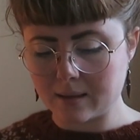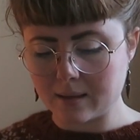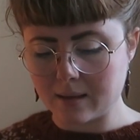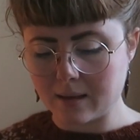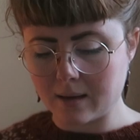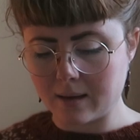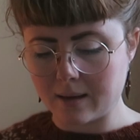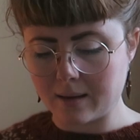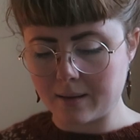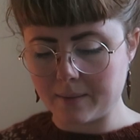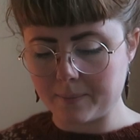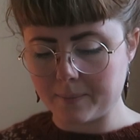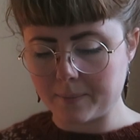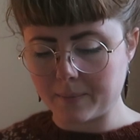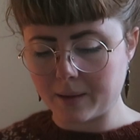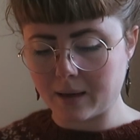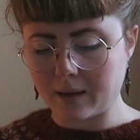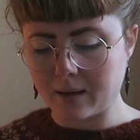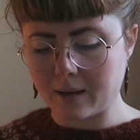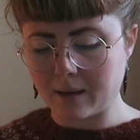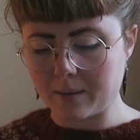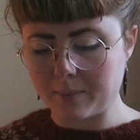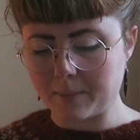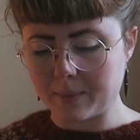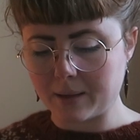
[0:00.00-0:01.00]

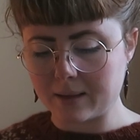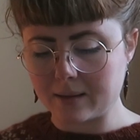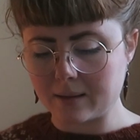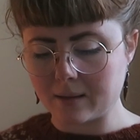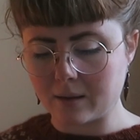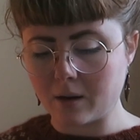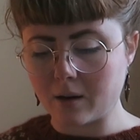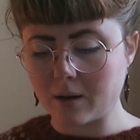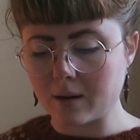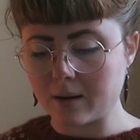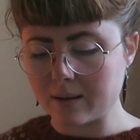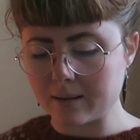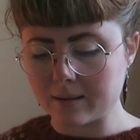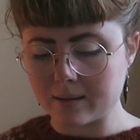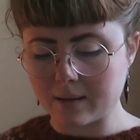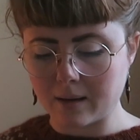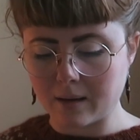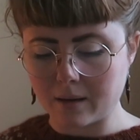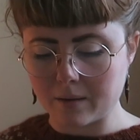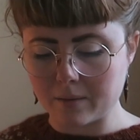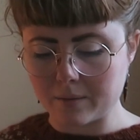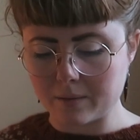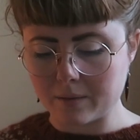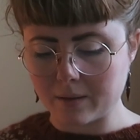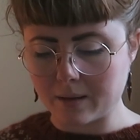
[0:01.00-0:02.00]
And I made a garland
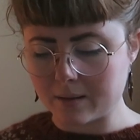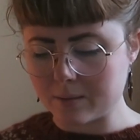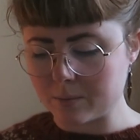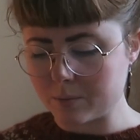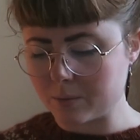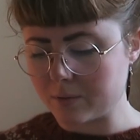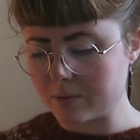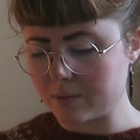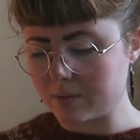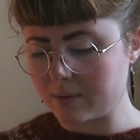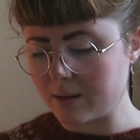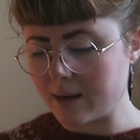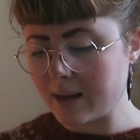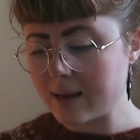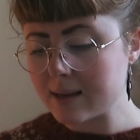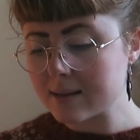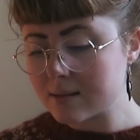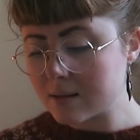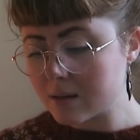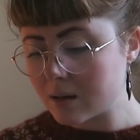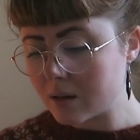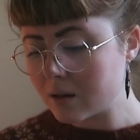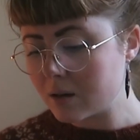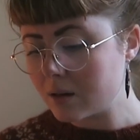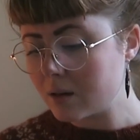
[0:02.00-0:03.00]
out of that one
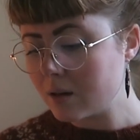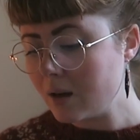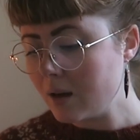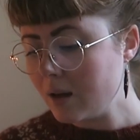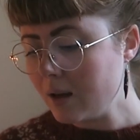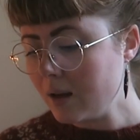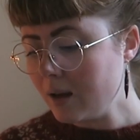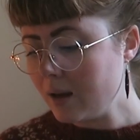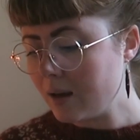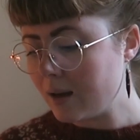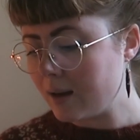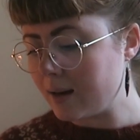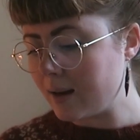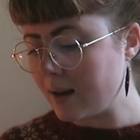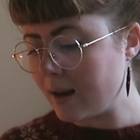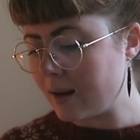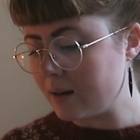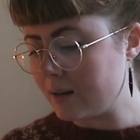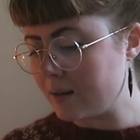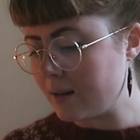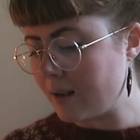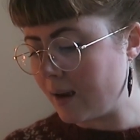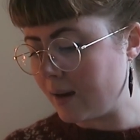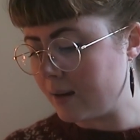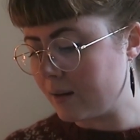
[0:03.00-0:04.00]
last year and had
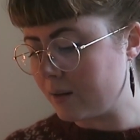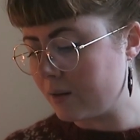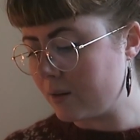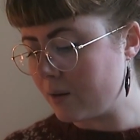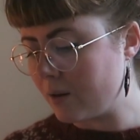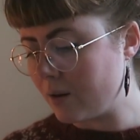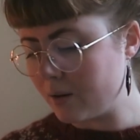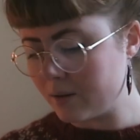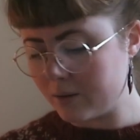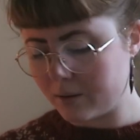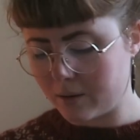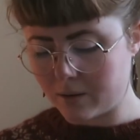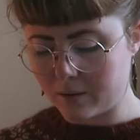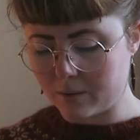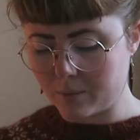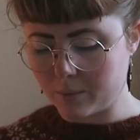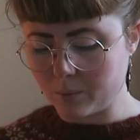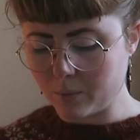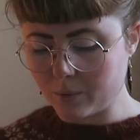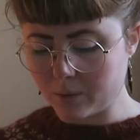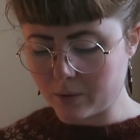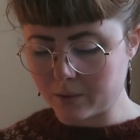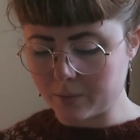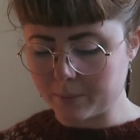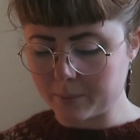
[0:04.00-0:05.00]
it hang on our
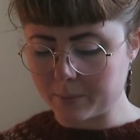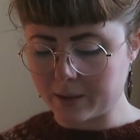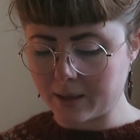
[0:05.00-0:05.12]
wall.